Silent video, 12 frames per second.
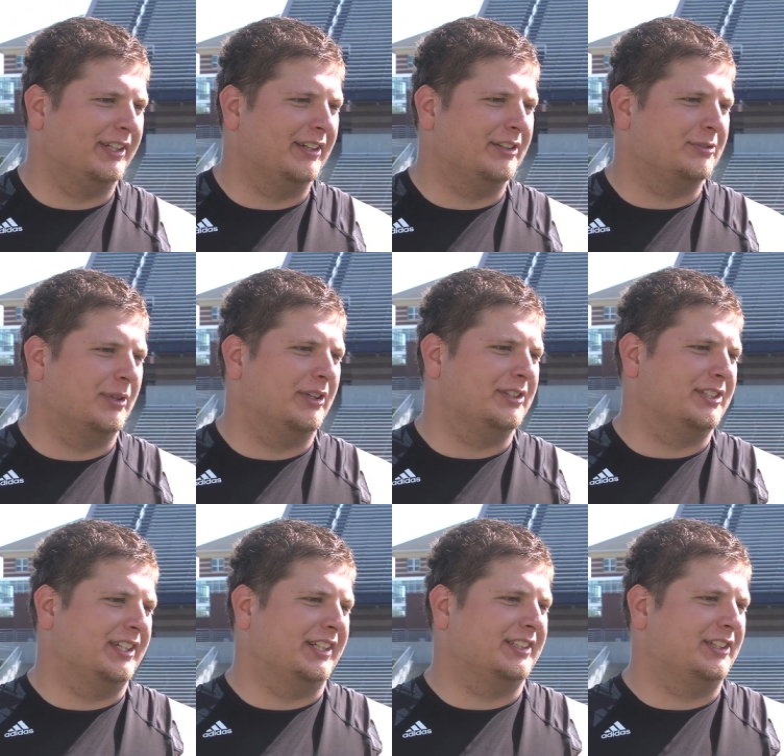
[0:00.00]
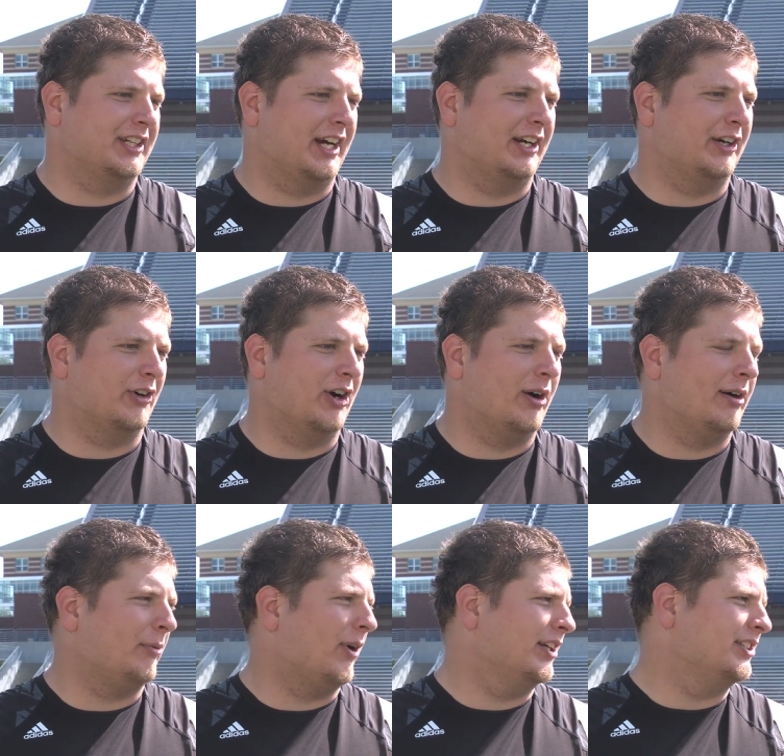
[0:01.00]
You know, it's one of those things you kind of
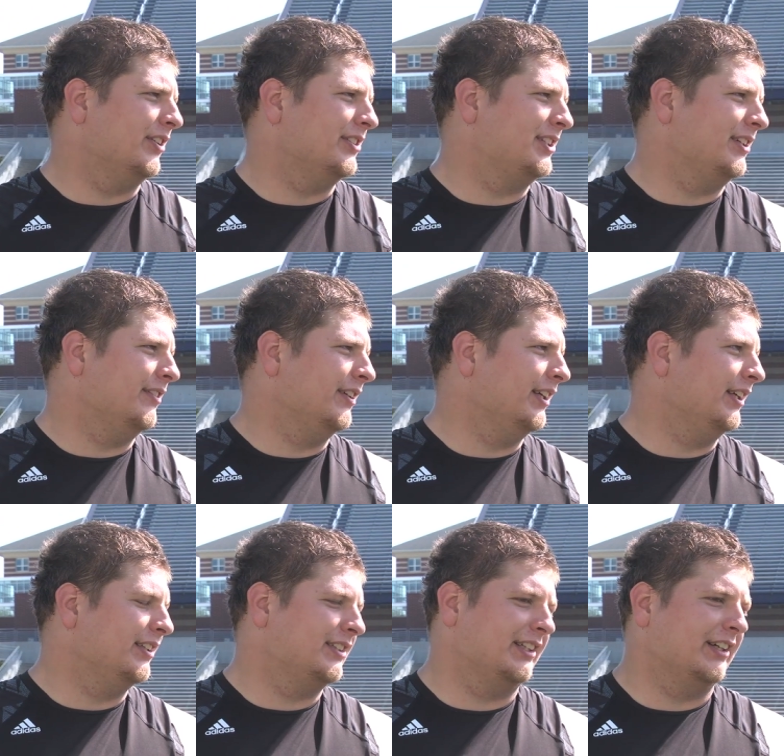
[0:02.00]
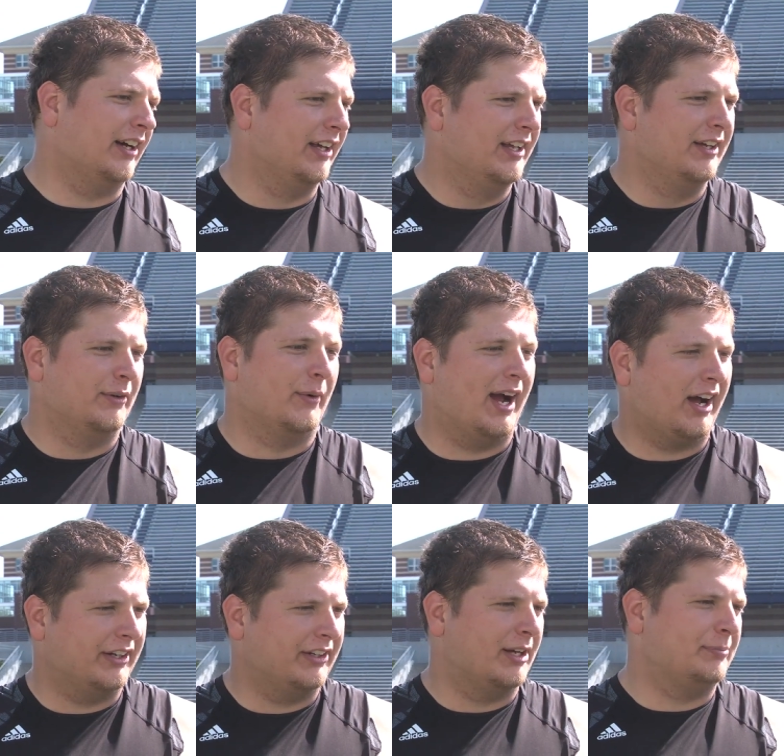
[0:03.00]
grow up watching on TV. You see,
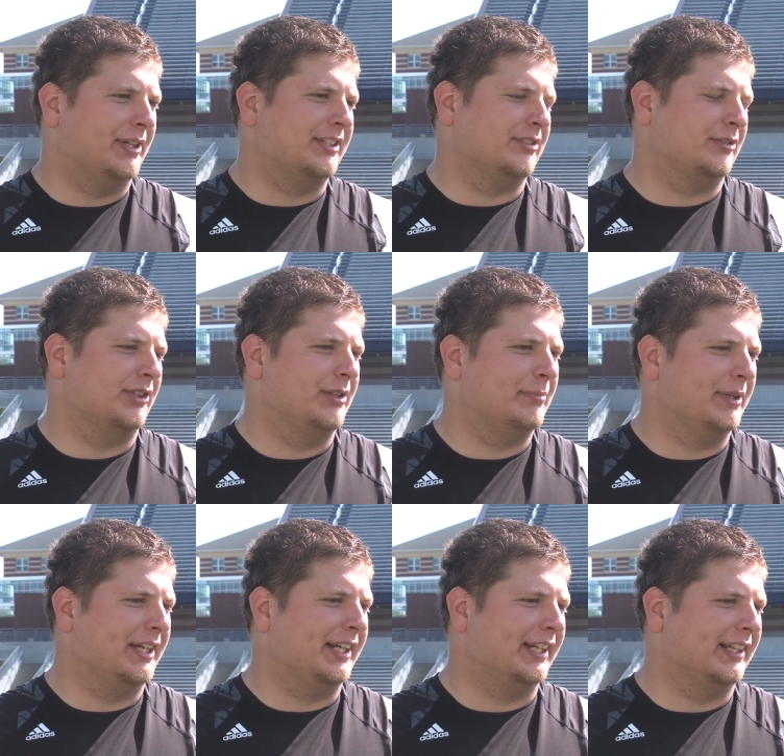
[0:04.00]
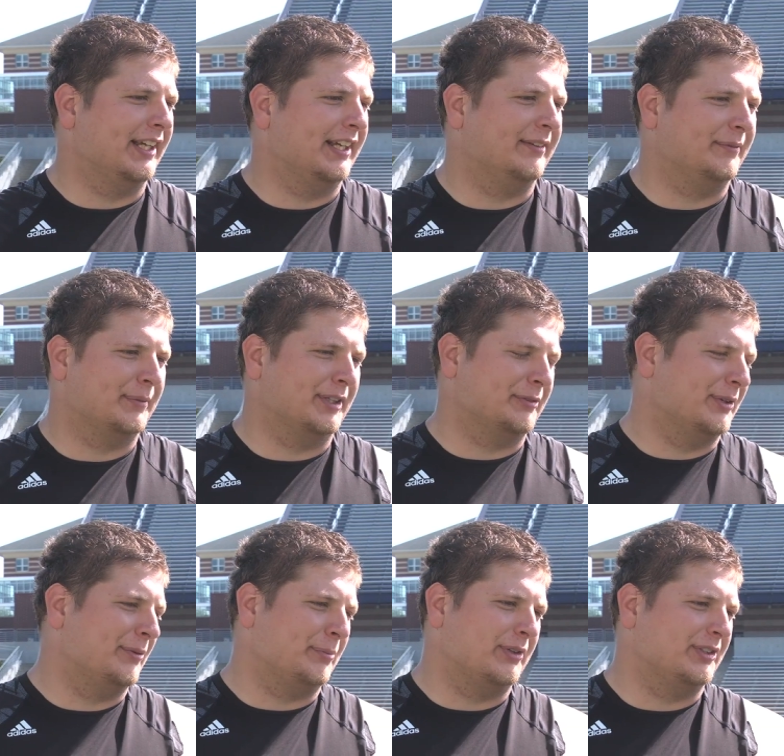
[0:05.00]
wow, you know, that place is really big. And then but
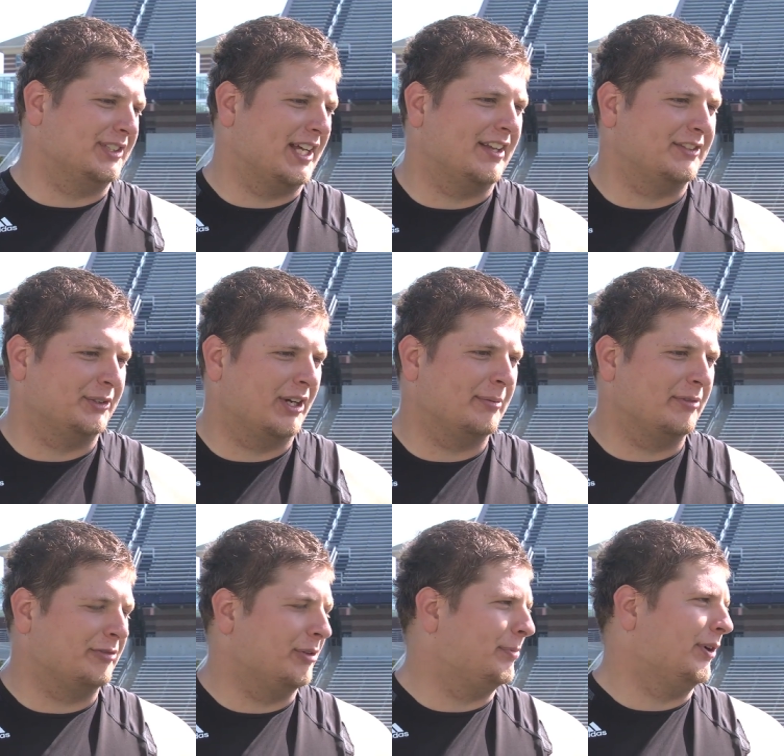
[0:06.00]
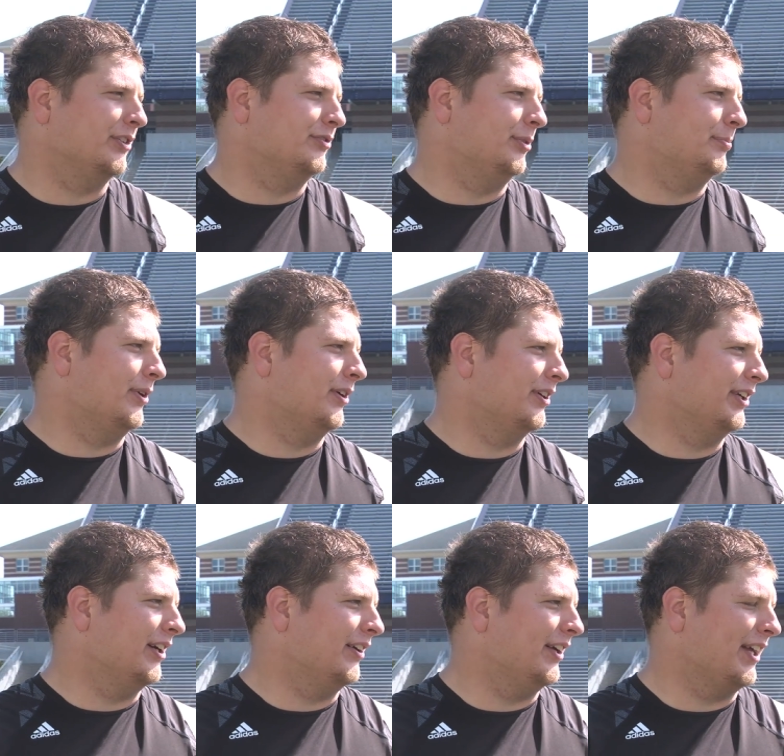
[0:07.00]
when it boils down to it, I mean, football is football.
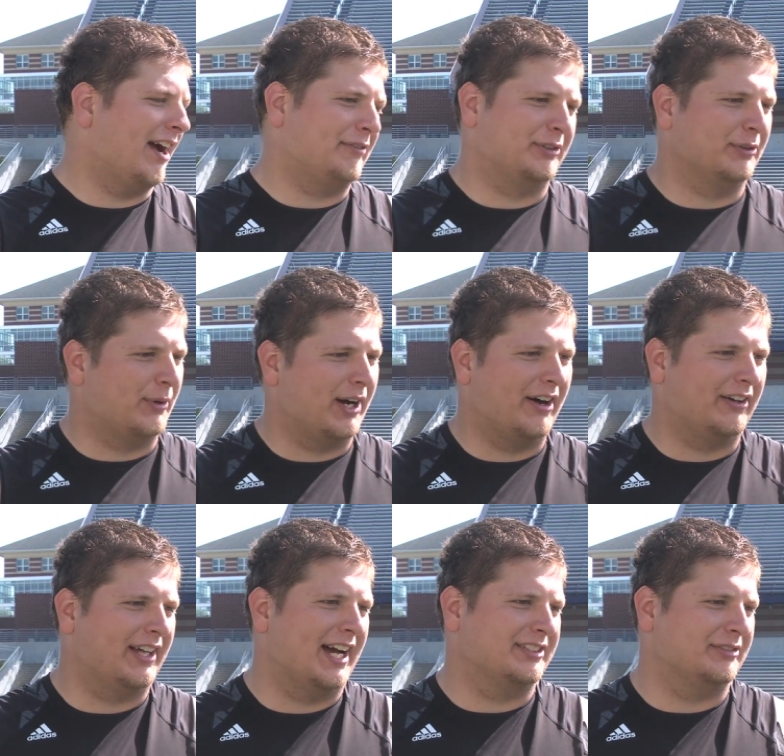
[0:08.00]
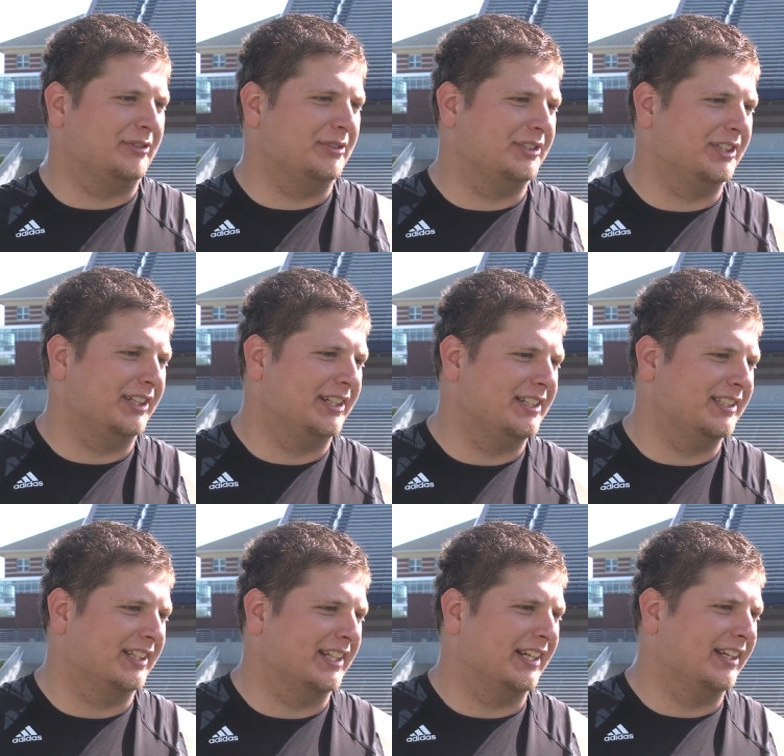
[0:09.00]
You know, after a while, it lasts a few
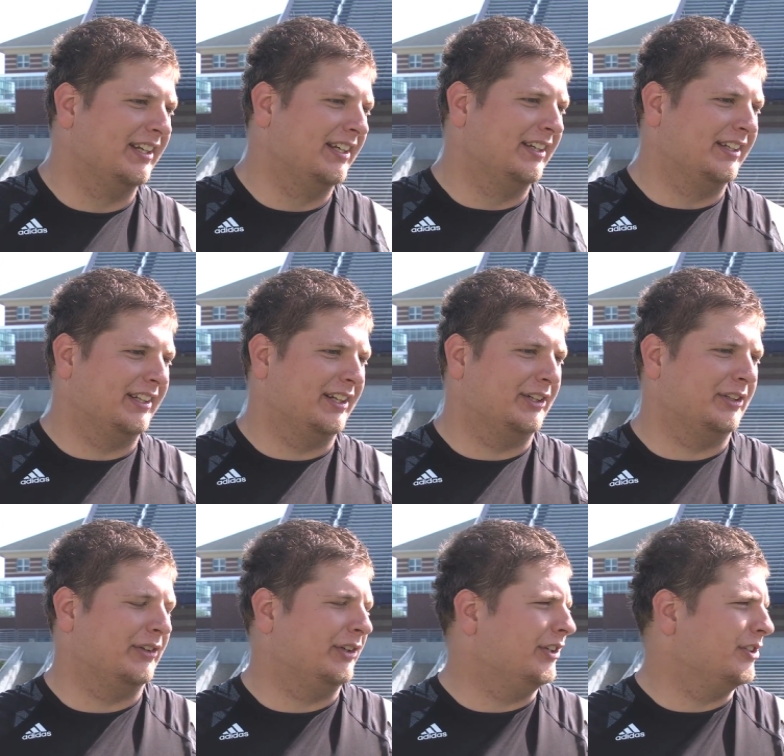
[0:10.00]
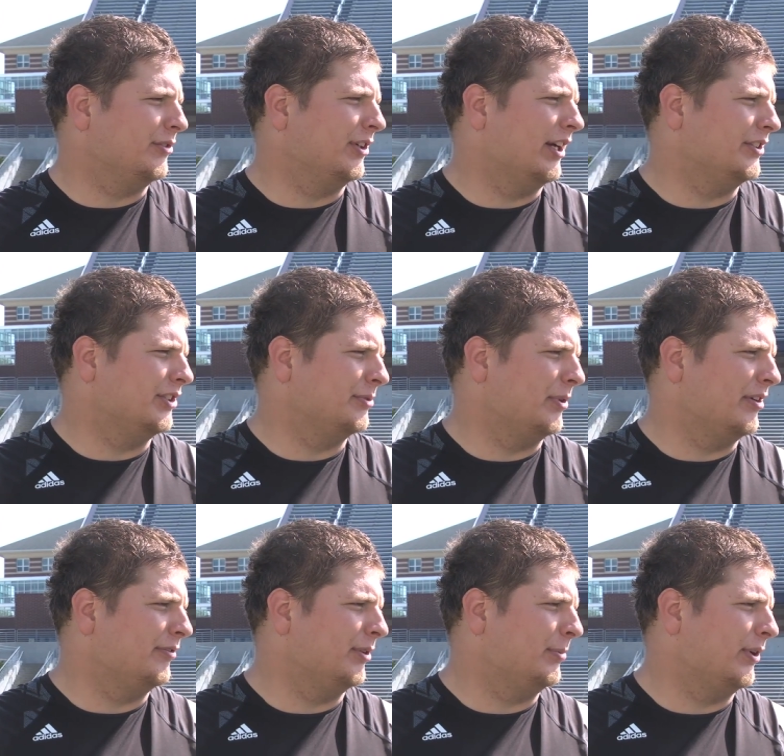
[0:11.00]
series. And then, you know, you really just realize you're just
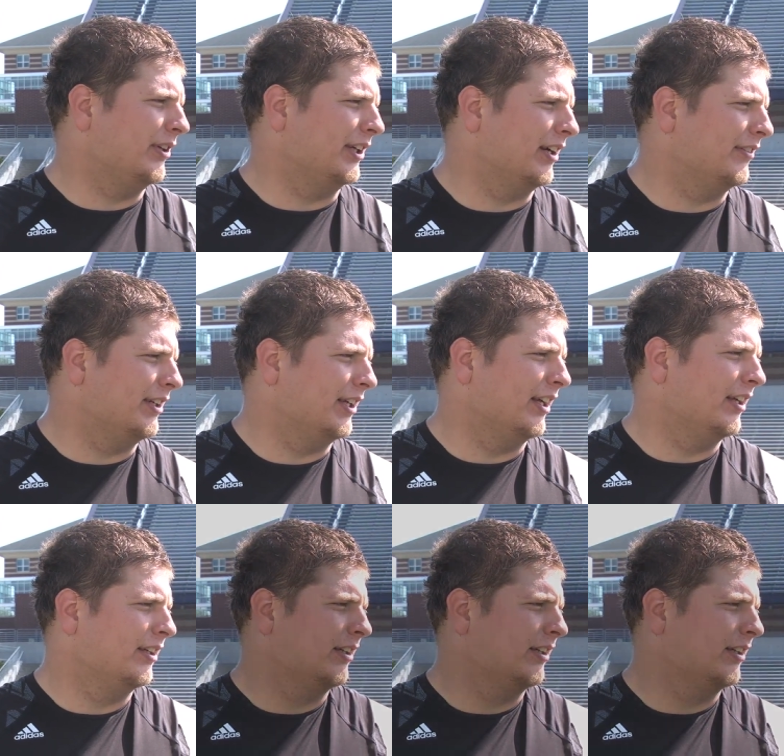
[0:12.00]
playing football like every day.